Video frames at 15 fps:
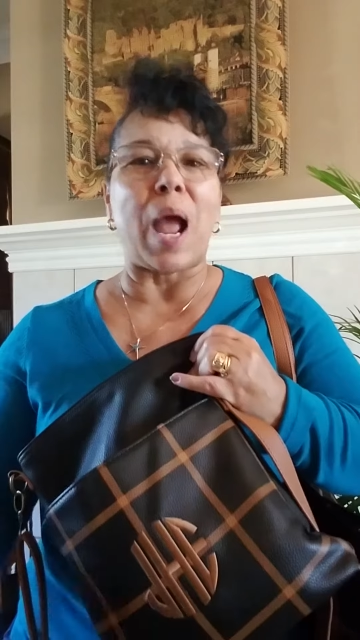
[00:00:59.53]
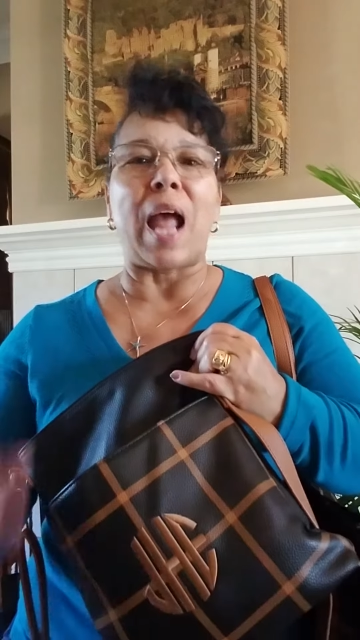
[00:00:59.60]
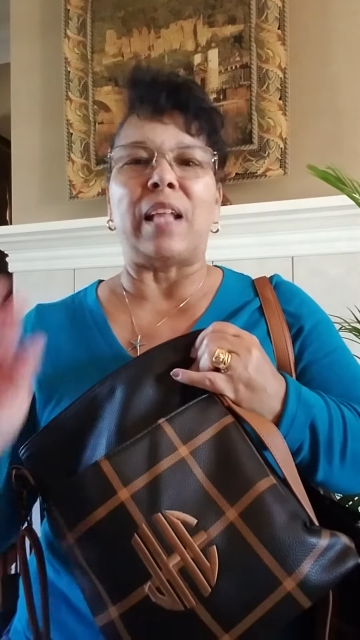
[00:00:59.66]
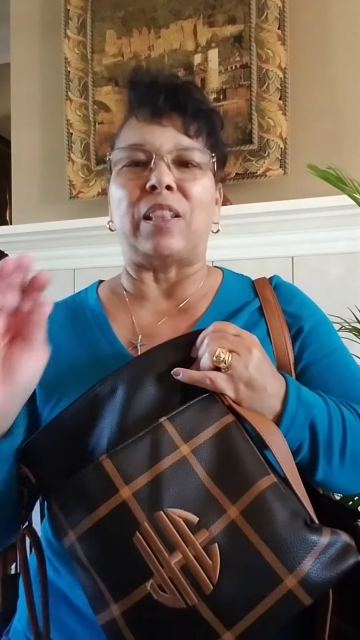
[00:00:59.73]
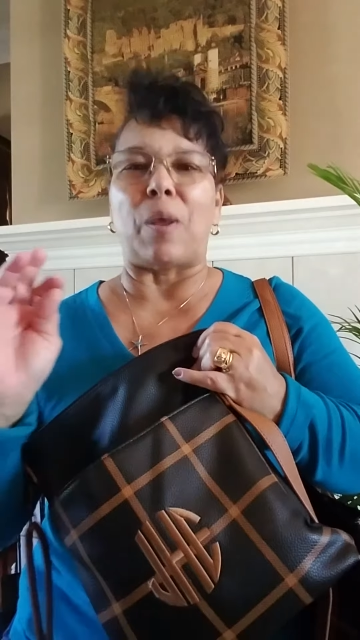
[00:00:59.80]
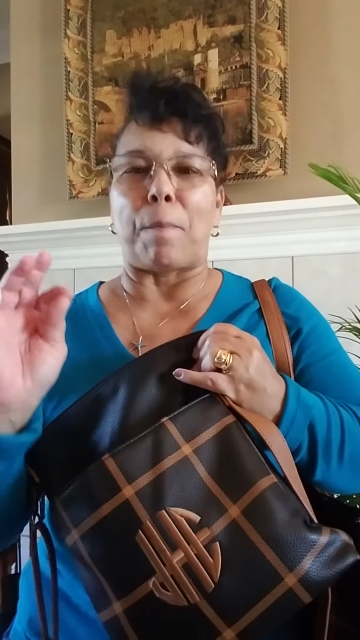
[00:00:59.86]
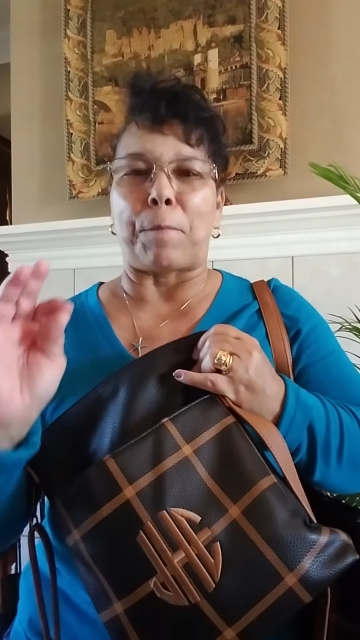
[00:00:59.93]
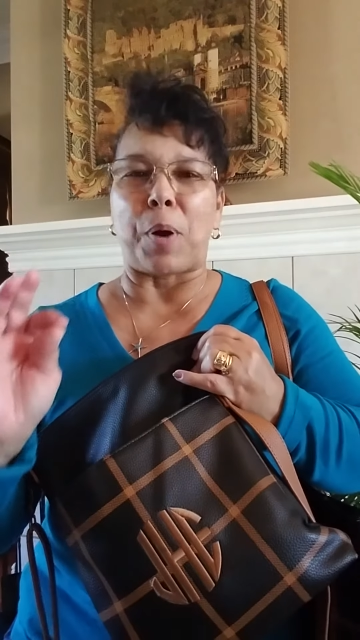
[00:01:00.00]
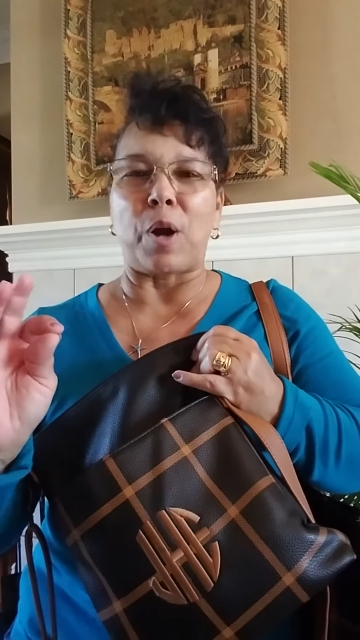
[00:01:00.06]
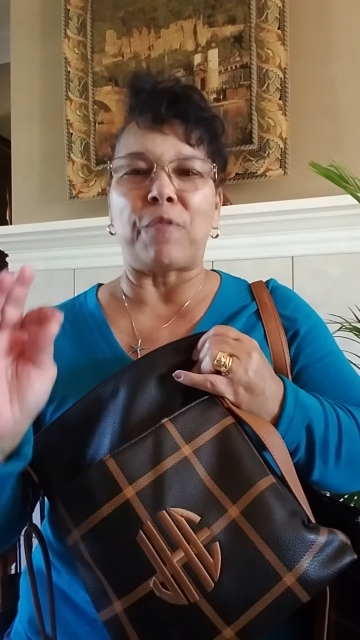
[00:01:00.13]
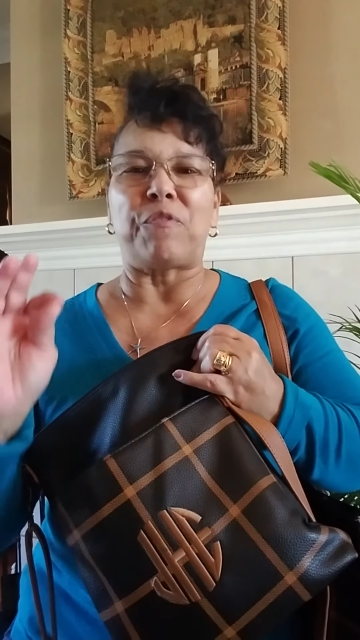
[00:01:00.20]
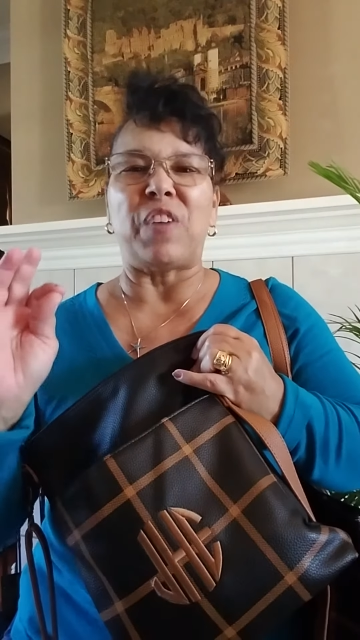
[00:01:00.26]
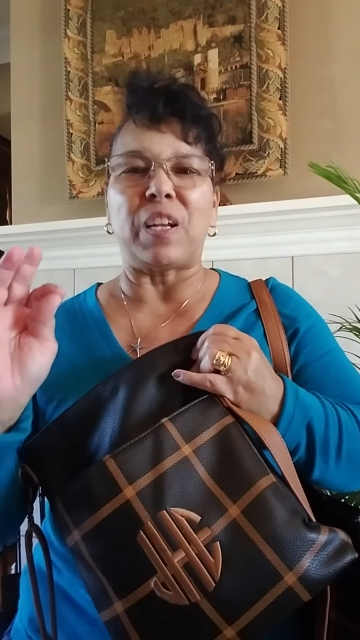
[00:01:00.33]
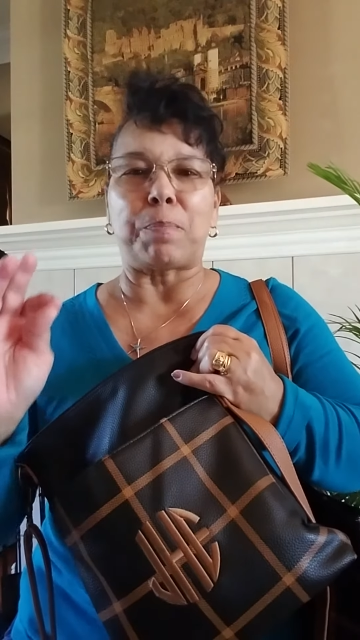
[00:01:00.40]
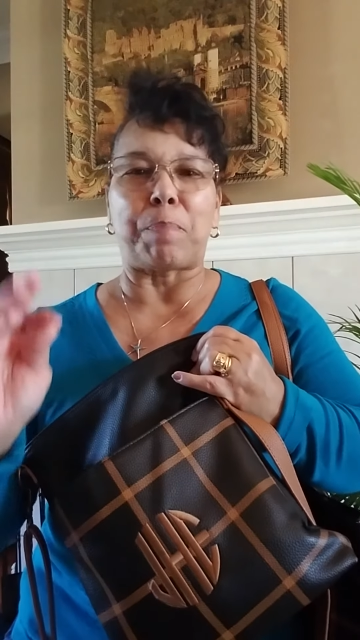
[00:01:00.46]
the
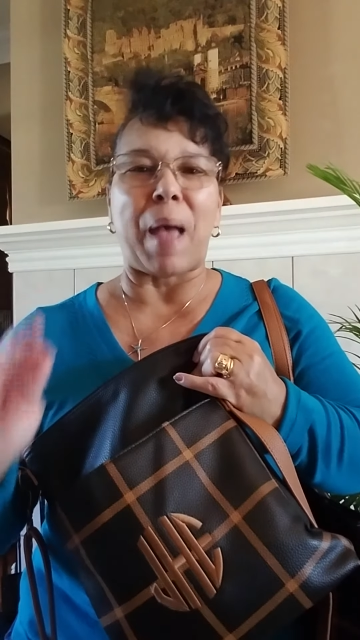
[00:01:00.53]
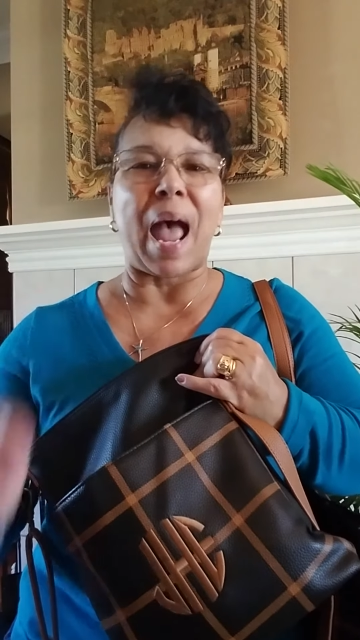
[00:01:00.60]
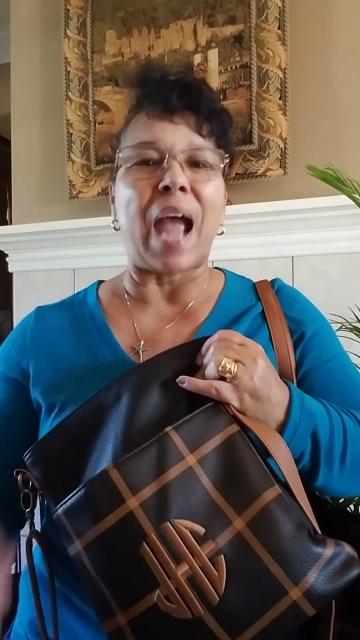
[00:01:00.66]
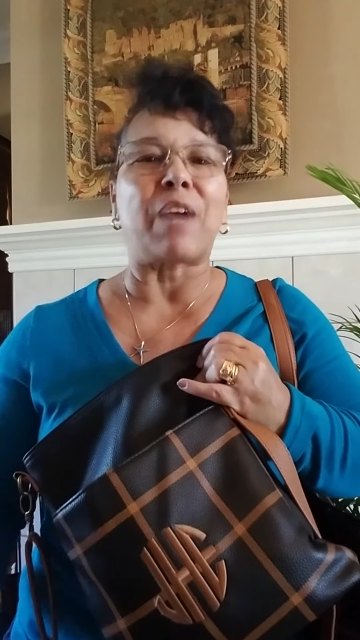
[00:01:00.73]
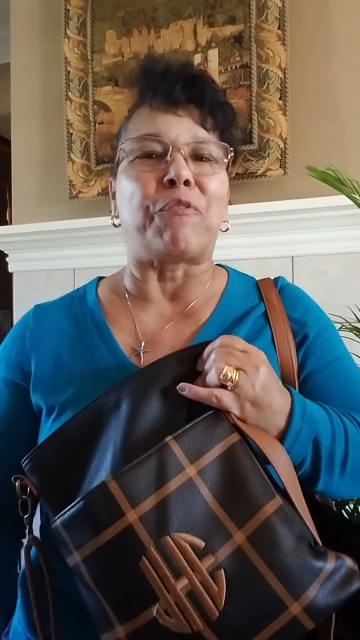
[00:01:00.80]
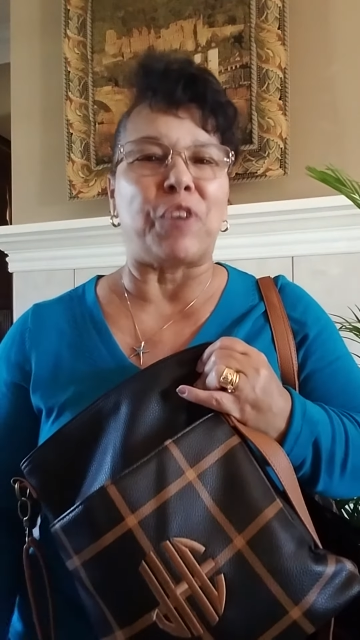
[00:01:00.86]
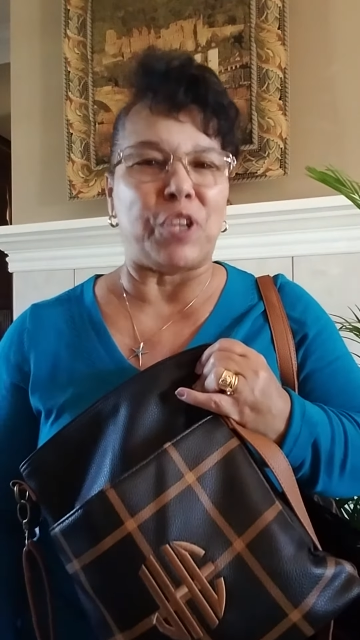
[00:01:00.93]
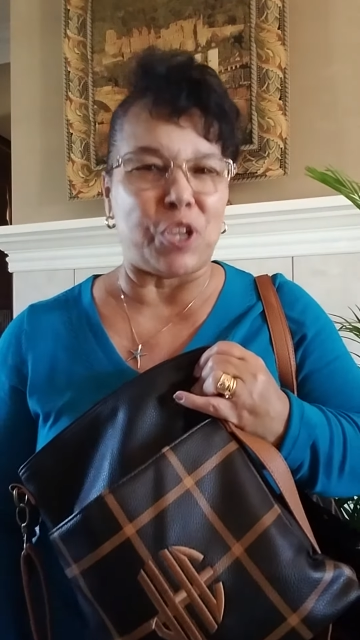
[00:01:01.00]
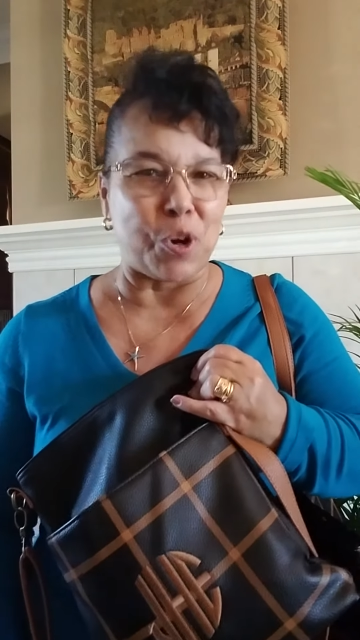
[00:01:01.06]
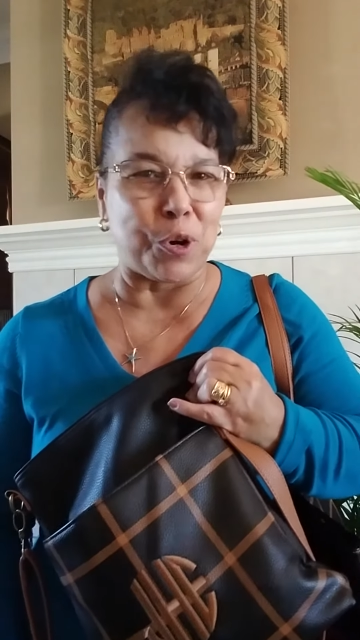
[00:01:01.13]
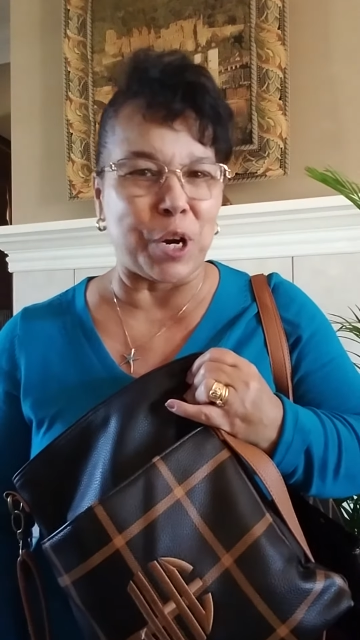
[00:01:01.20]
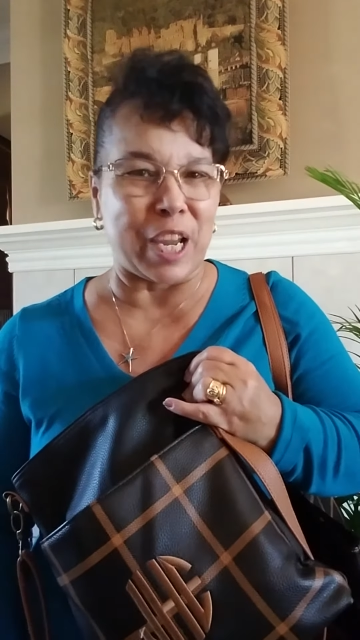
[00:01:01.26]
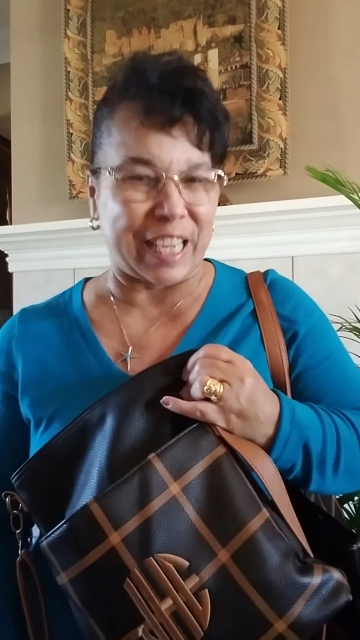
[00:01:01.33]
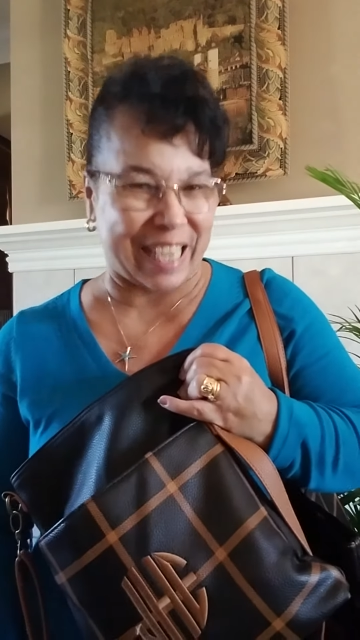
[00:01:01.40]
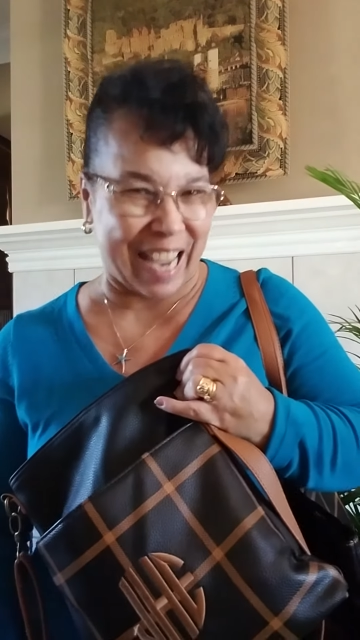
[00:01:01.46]
perfect bag for your
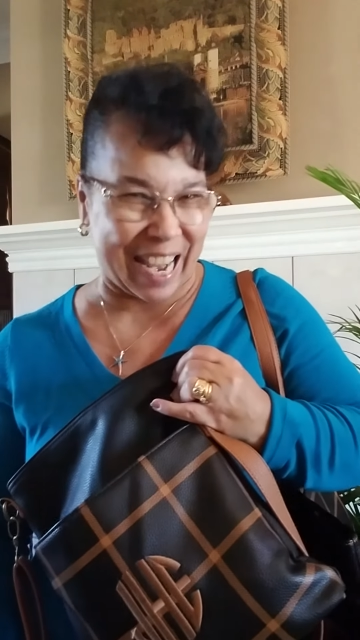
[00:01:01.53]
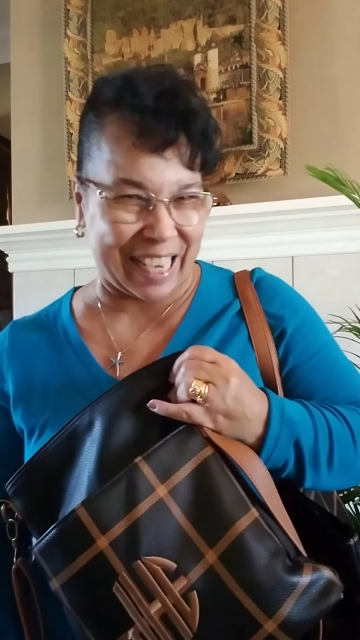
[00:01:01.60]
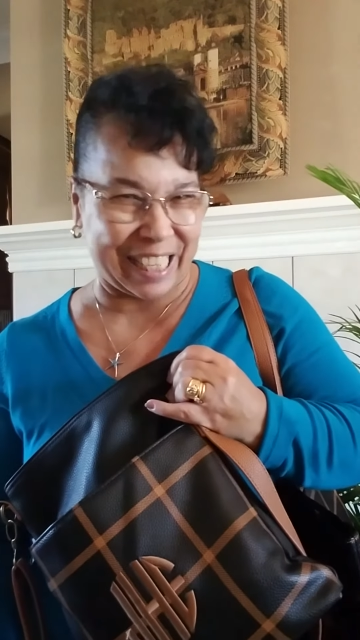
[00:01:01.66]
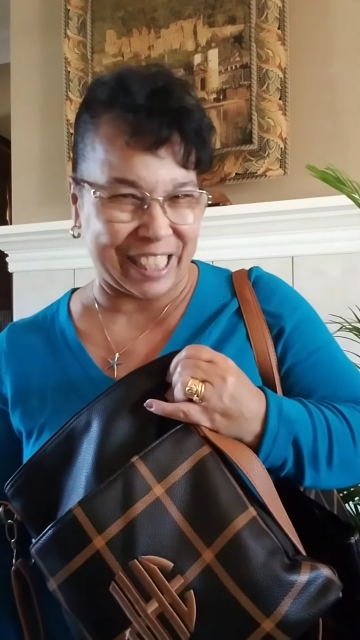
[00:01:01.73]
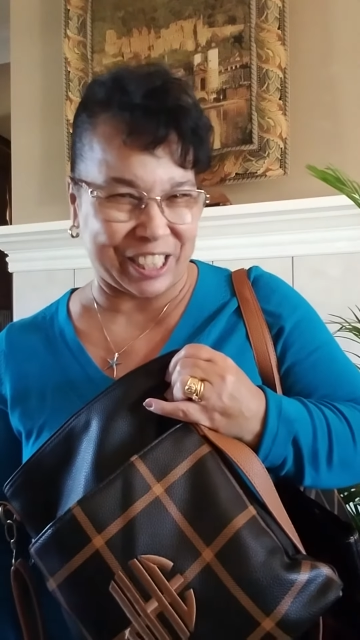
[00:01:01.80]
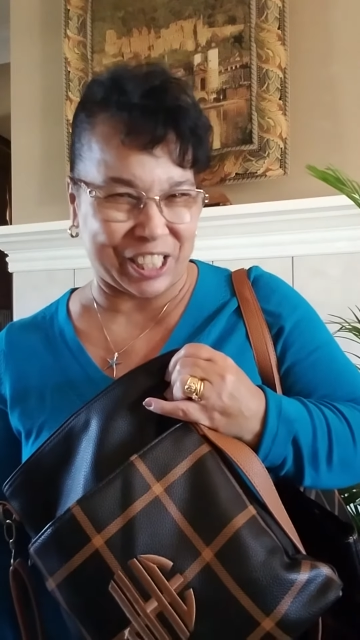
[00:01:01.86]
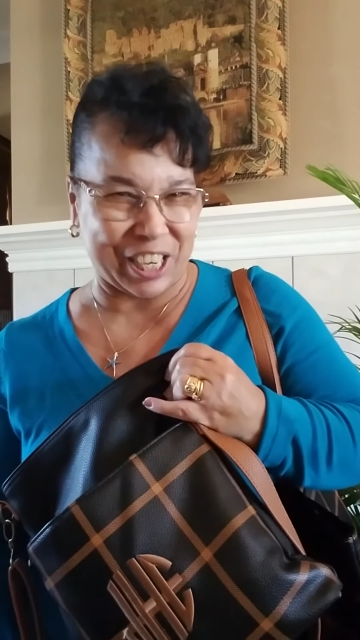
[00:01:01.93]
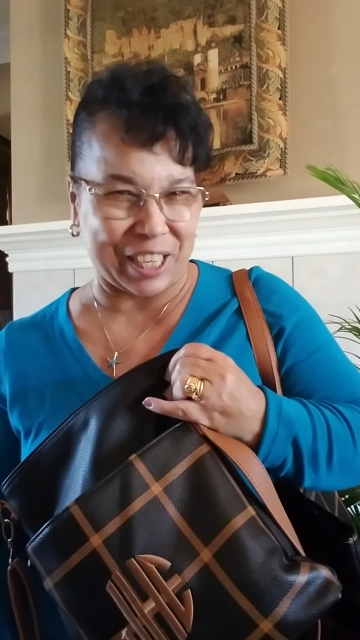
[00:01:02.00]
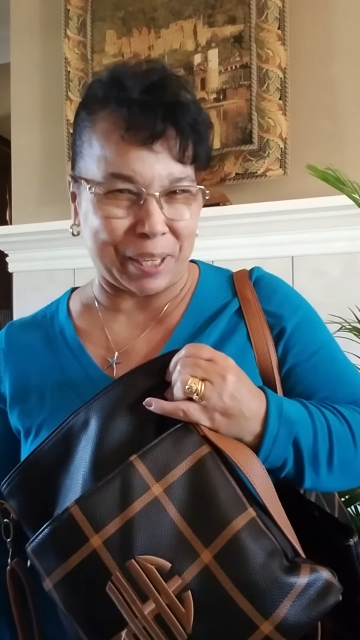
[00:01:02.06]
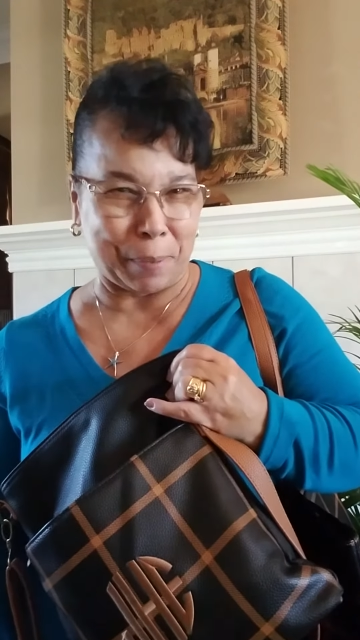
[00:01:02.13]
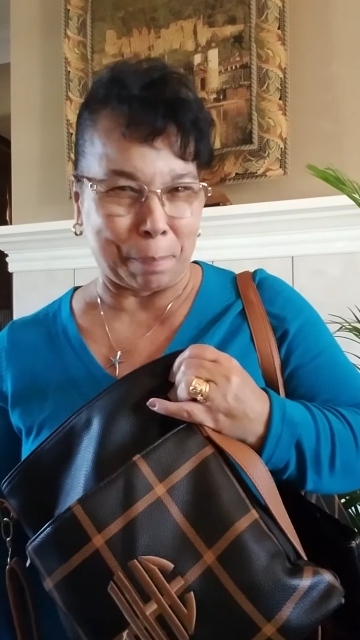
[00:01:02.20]
occasion.